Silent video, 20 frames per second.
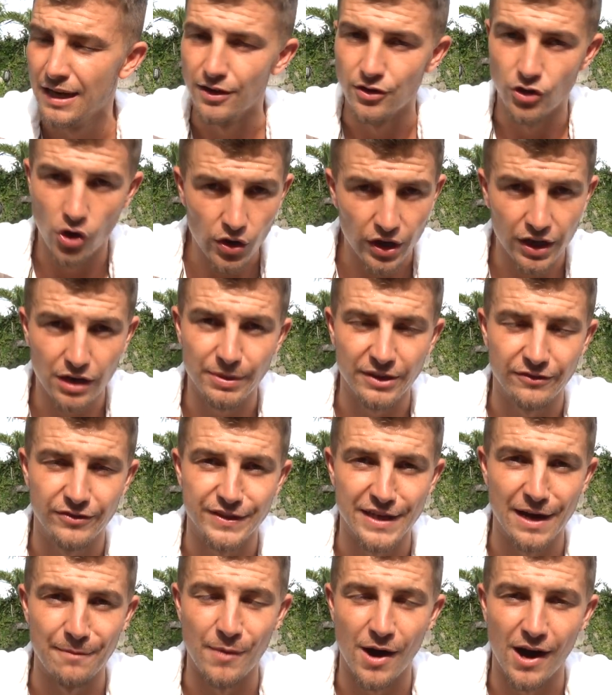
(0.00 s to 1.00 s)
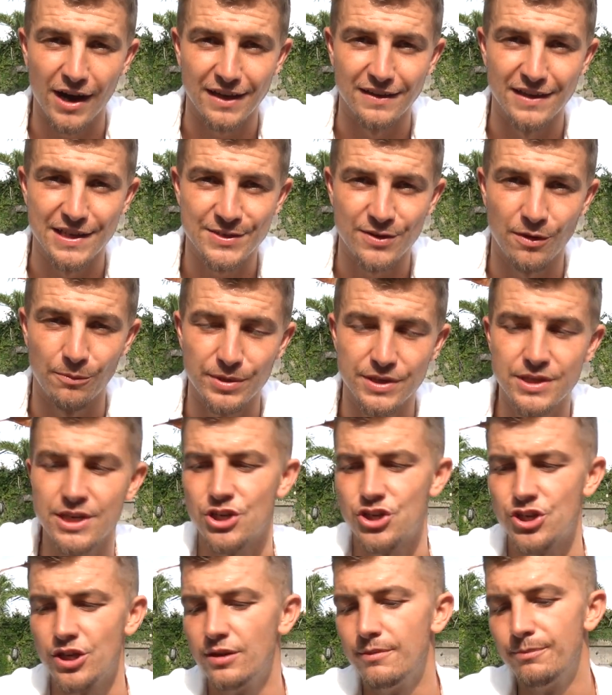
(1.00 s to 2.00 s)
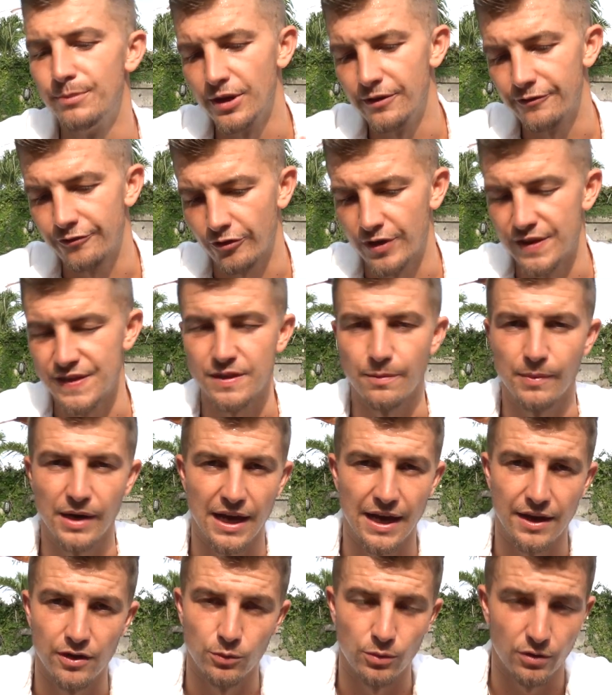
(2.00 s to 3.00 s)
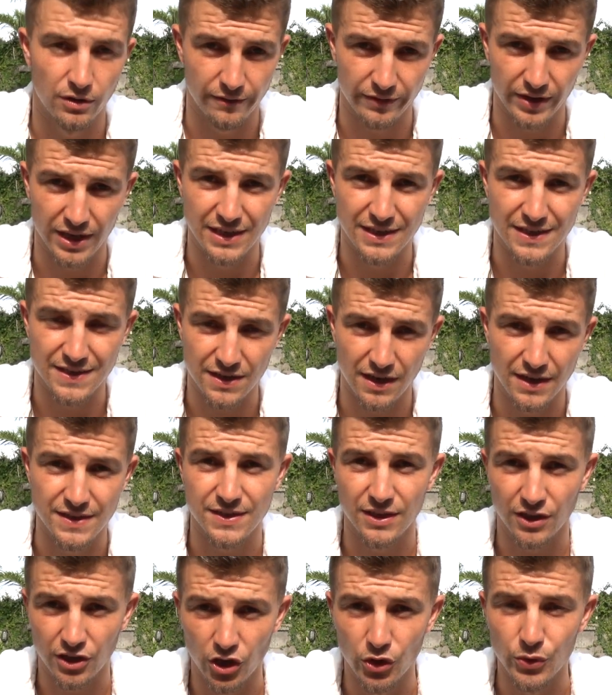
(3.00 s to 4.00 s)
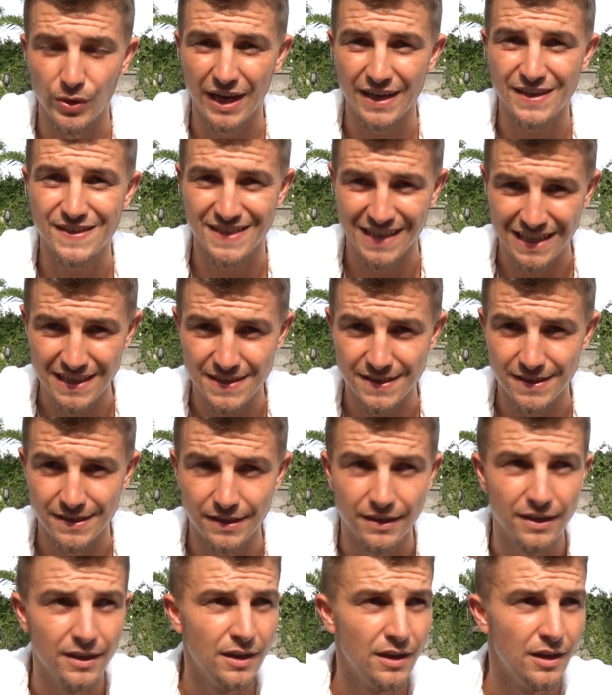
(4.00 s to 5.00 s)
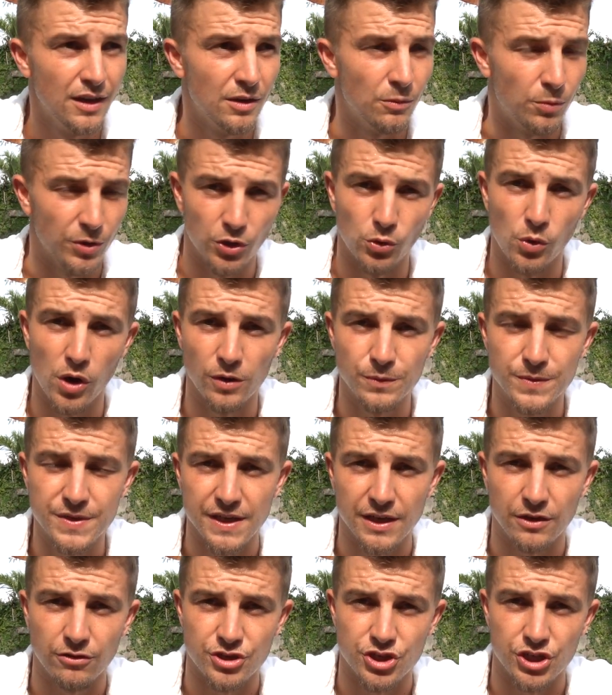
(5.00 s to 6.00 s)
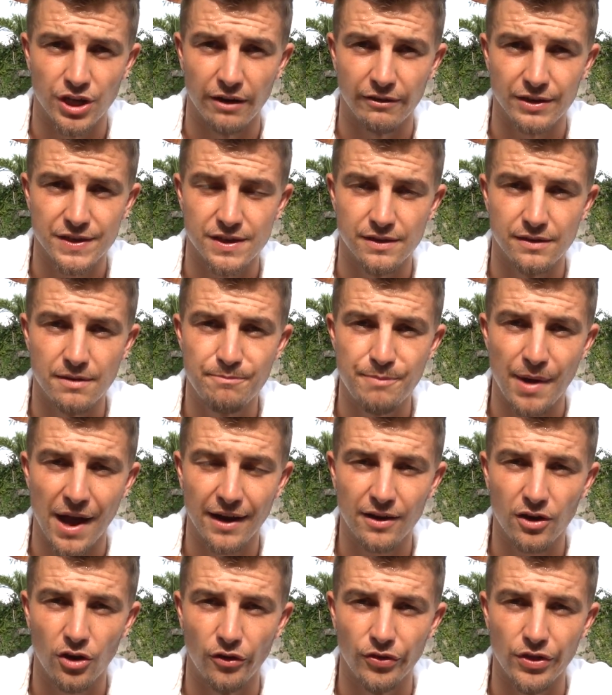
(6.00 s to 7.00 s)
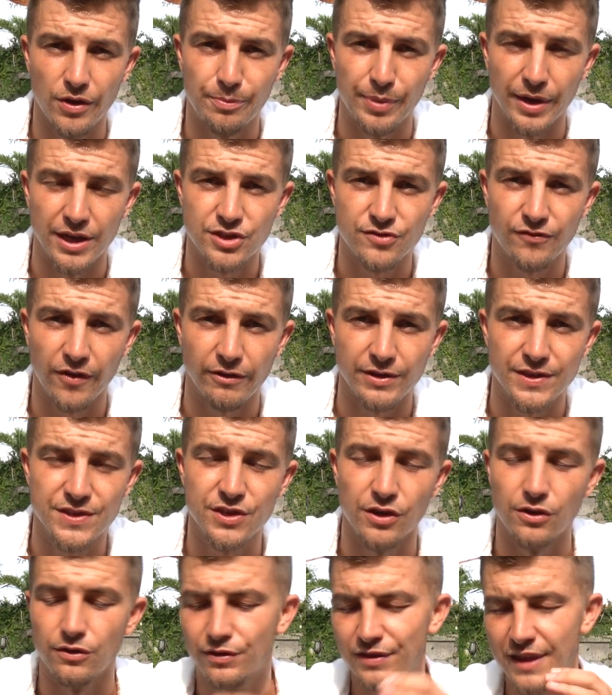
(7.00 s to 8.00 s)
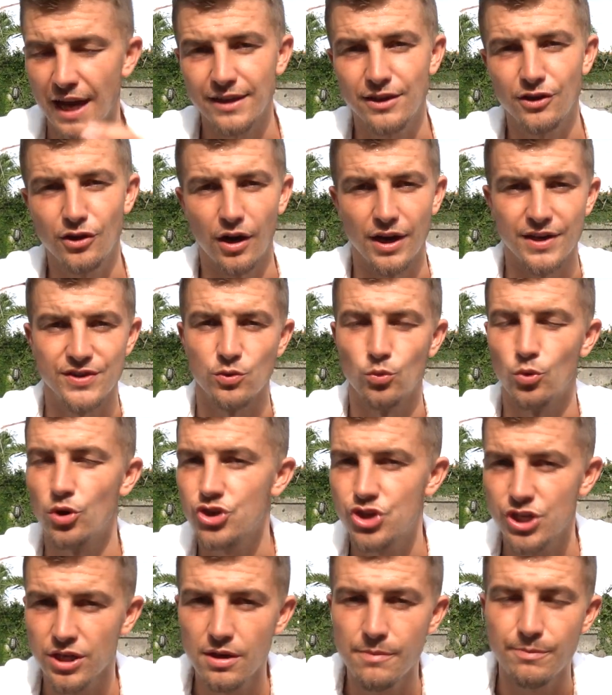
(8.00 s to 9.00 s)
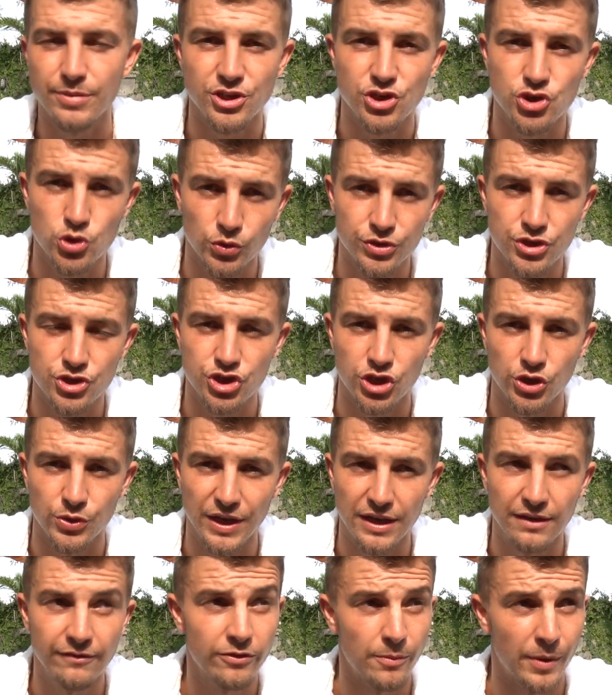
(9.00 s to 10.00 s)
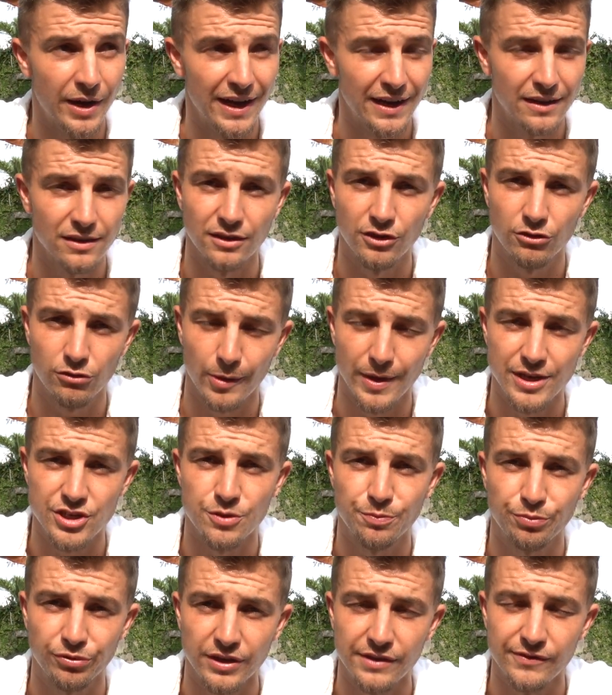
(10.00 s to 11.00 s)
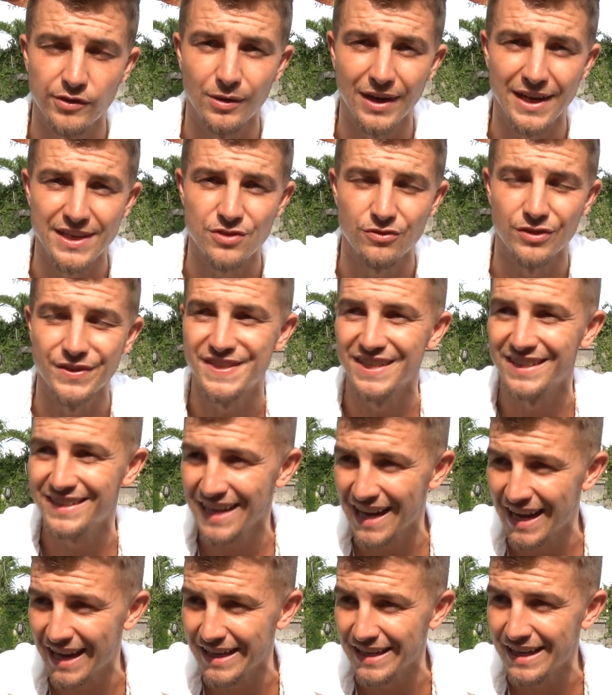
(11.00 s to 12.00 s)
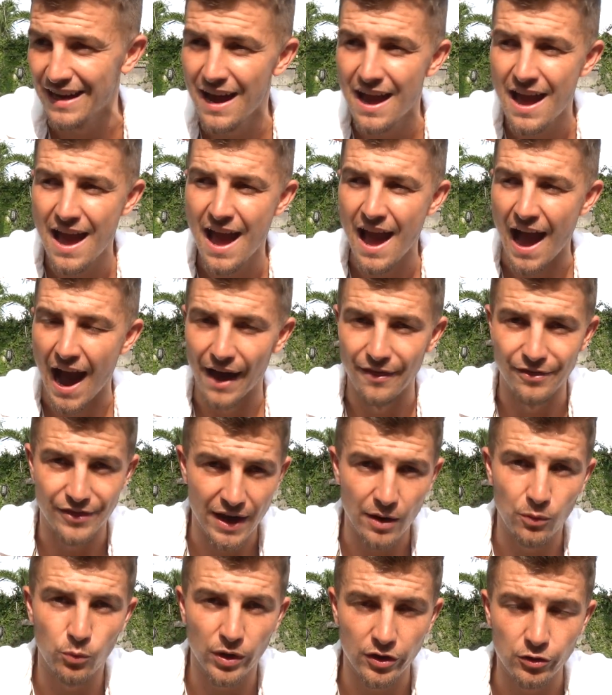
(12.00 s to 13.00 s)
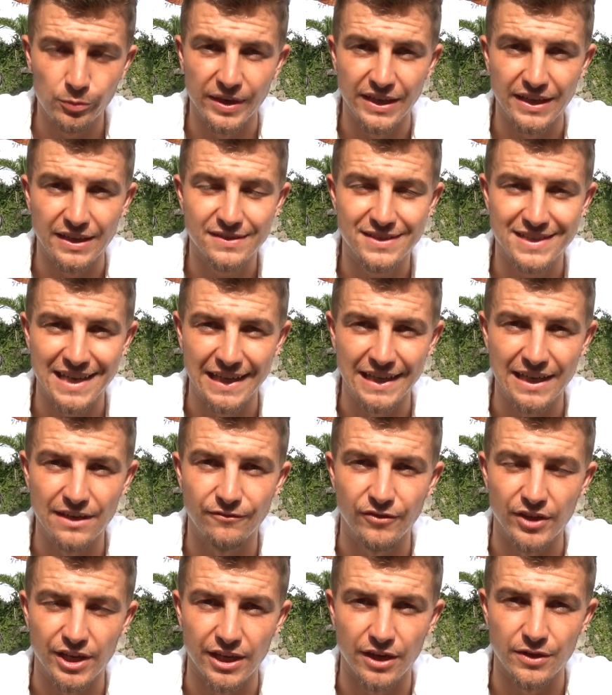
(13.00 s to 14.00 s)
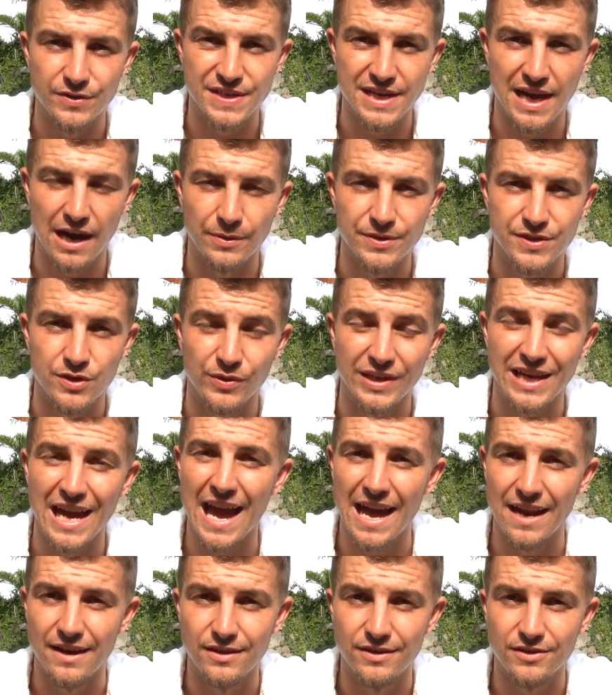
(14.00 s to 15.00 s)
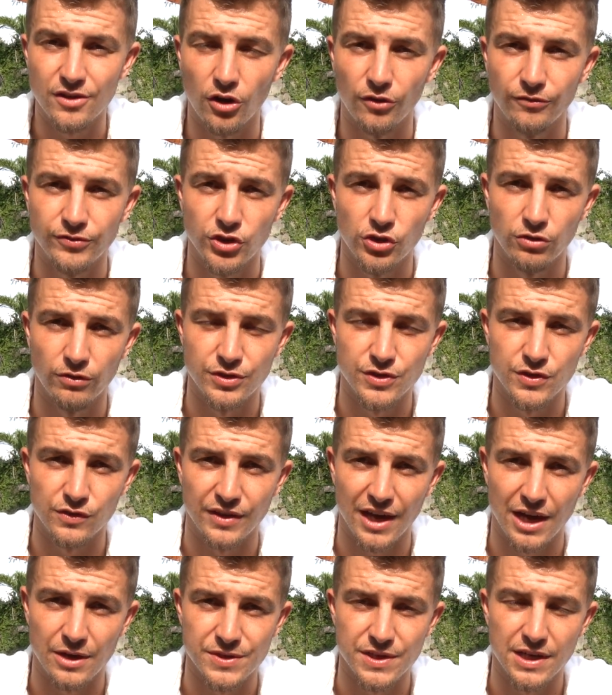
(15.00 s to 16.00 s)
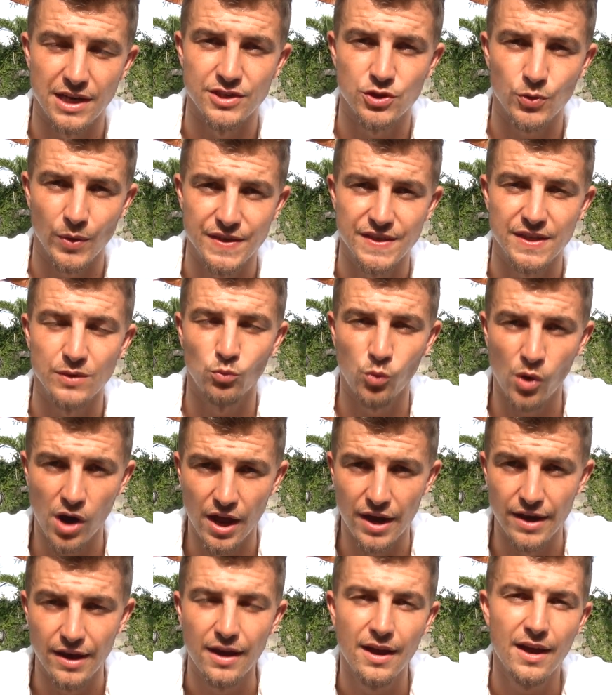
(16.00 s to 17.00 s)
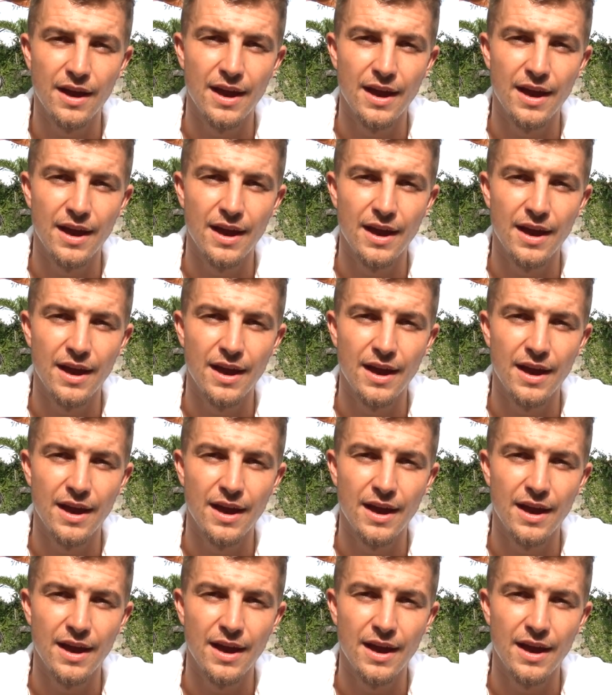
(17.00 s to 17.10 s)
Not going to be for Denmark in this competition, but for Inter Milan or wherever he decides to go next season. We all hope to see Christian Eriksen back on the pitch very soon. Thank you guys for watching. Be sure to tune in for my England-Croatia preview later on today, and there will be daily videos now until the end of Euro 2021